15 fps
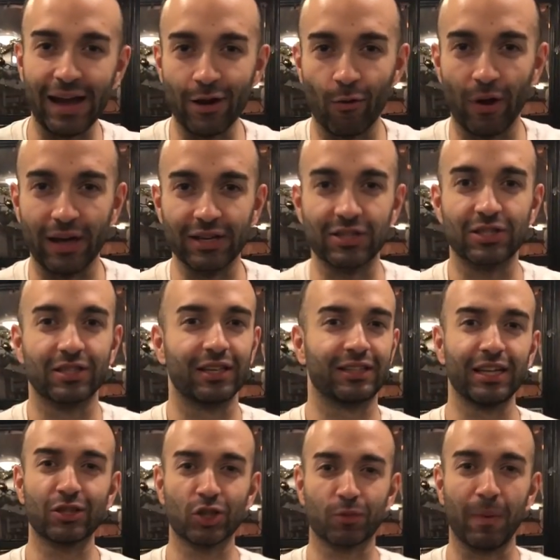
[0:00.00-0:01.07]
Anyways, the
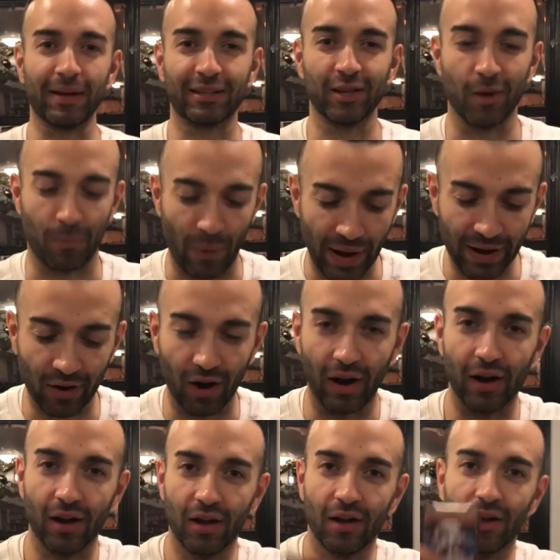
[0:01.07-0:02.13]
disrespect to the penguin.